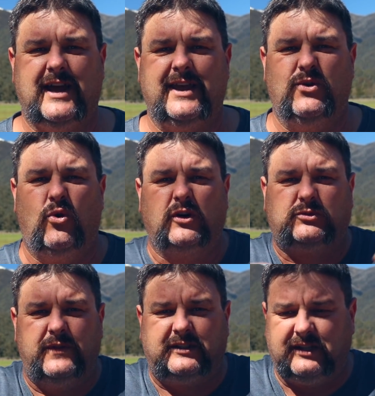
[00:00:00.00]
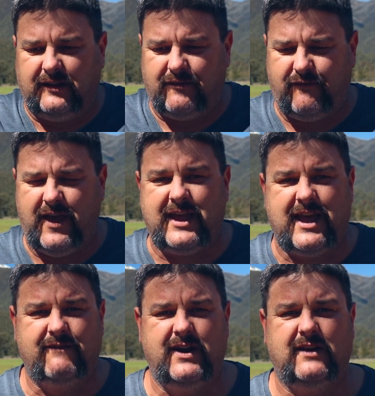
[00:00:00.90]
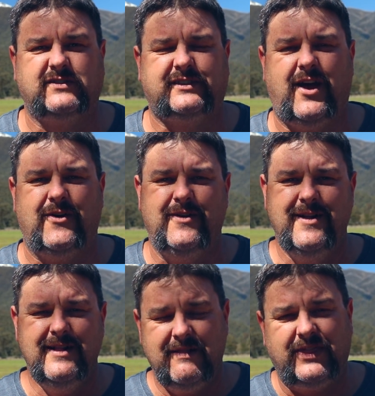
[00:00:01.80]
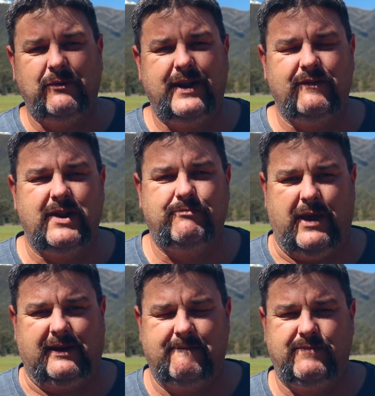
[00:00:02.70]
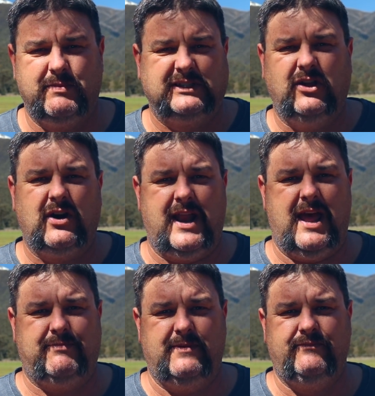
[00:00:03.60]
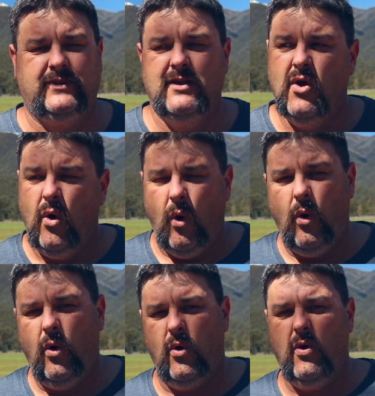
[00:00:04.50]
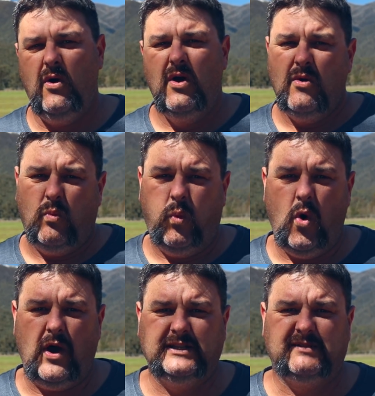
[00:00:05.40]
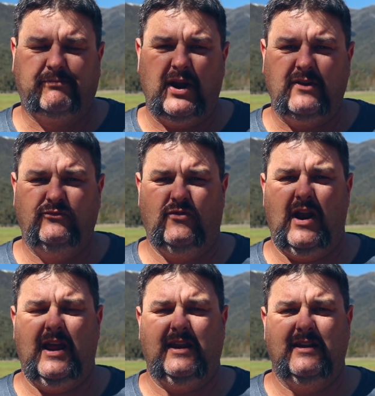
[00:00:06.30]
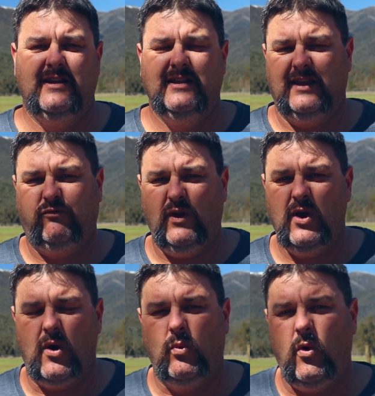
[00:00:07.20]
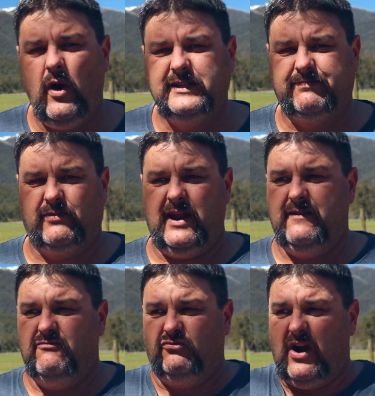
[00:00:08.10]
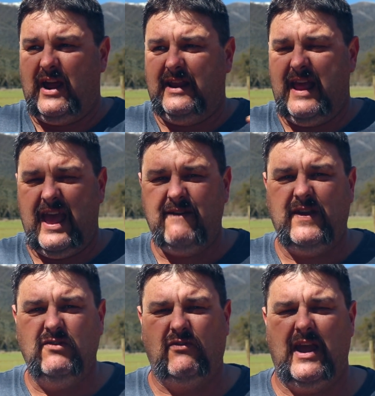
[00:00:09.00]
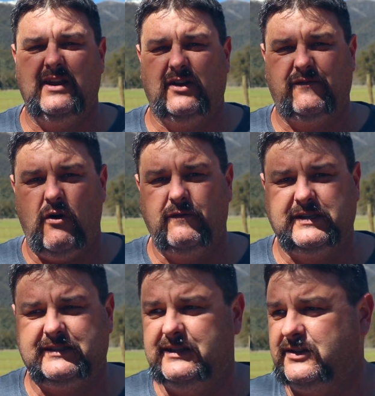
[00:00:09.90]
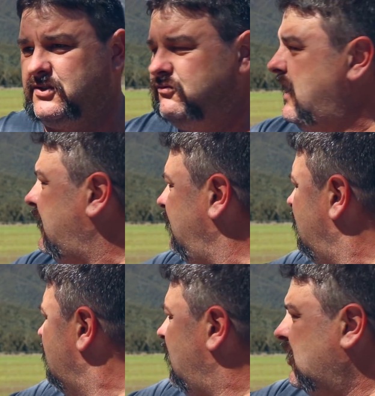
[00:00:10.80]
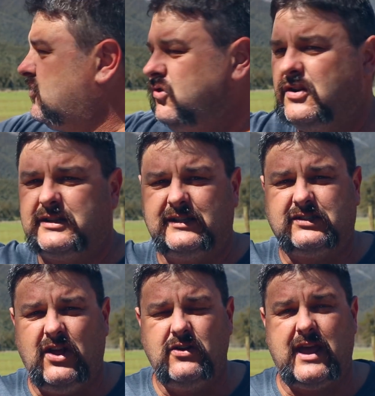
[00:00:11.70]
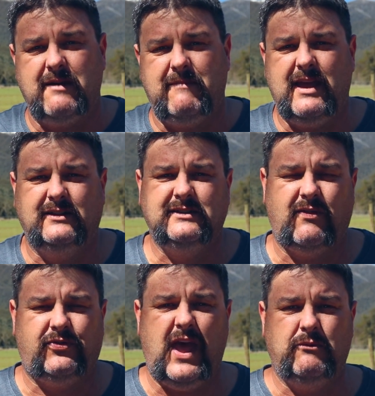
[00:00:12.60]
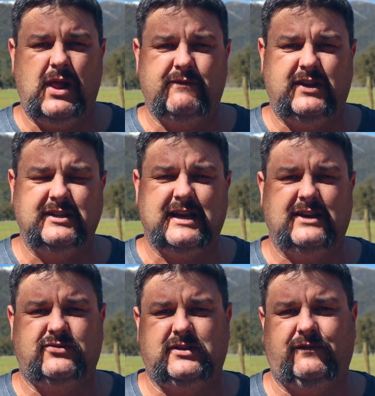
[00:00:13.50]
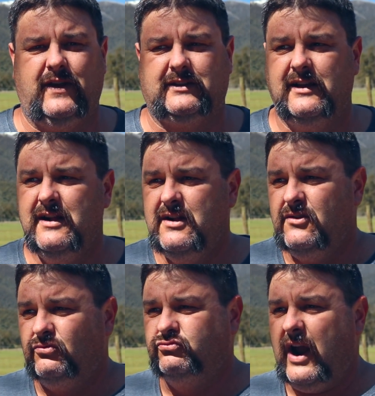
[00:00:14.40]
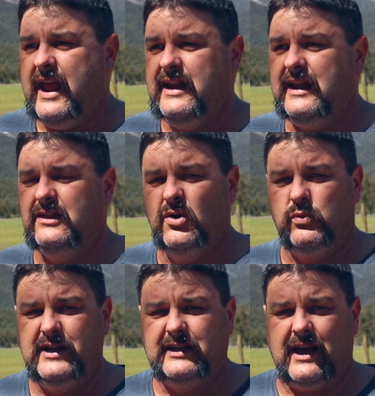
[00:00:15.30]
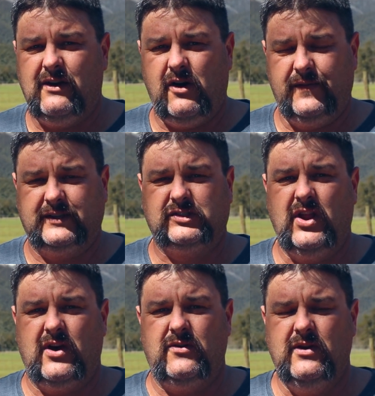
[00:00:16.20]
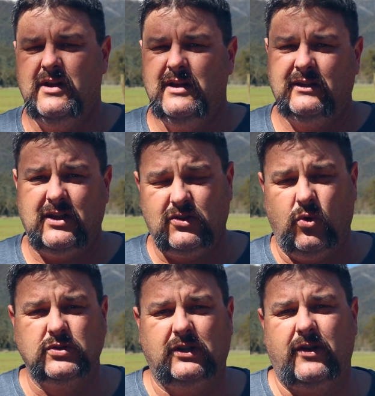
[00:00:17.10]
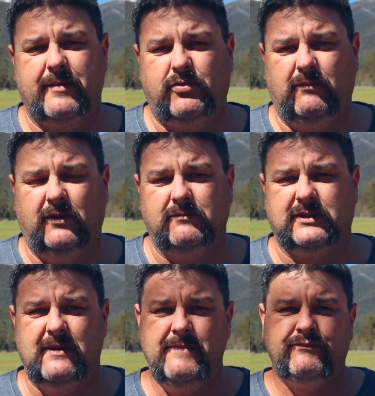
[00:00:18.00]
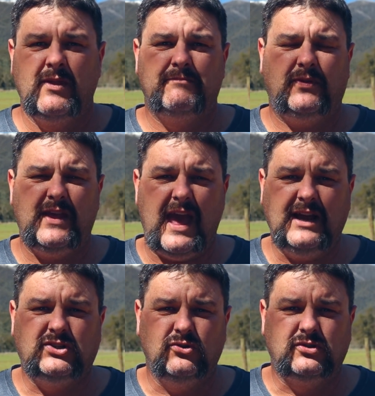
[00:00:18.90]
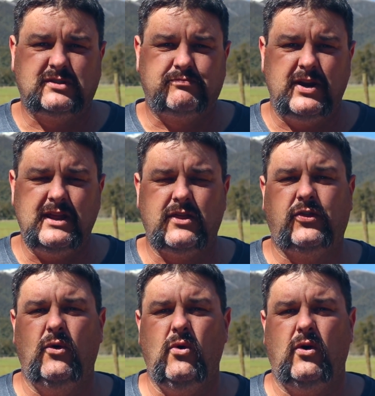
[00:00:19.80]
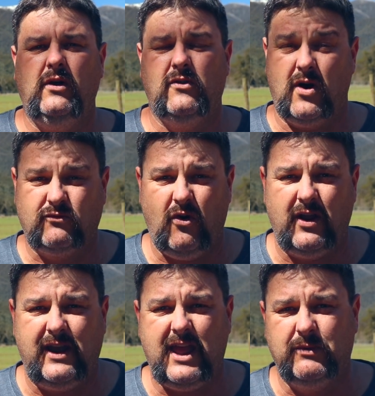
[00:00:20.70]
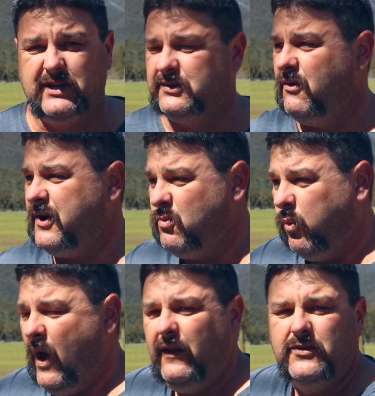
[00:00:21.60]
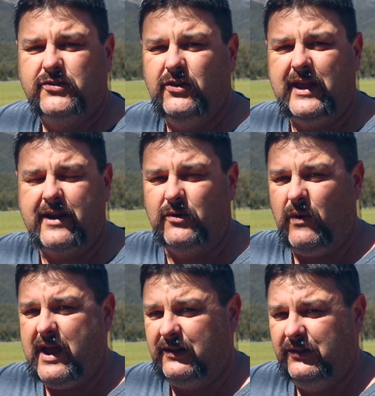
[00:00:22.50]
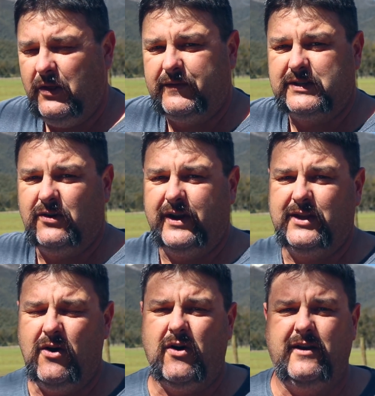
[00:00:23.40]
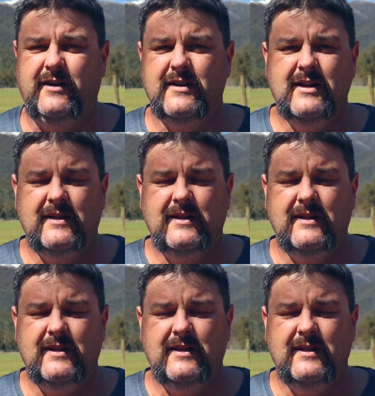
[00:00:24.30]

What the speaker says: day in August when there's still a fair covering of snow, that would have an impact, but it's not going to happen. Or widespread rain. If we got widespread rain, heavy rain, like 5 or 6 inches of rain, across the snow-capped mountains, that will have disastrous effects. Rain in the winter on the snow can cause a lot of problems. But the actual spring thaw, like right now, which is already well and truly underway, a lot of it's already gone,